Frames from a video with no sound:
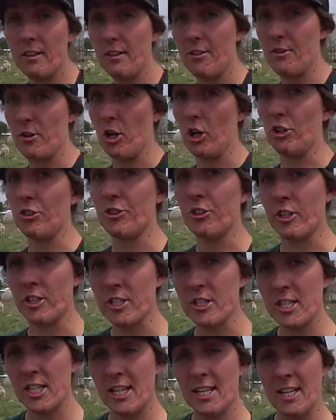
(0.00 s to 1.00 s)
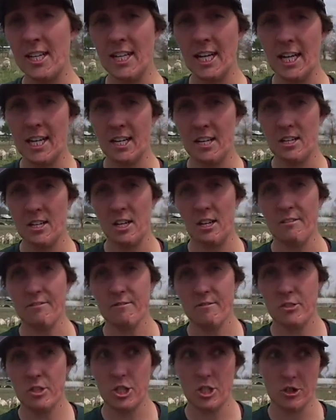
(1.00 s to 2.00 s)
that they're all nursing and get enough
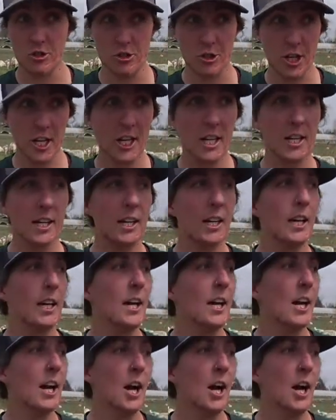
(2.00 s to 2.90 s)
to drink.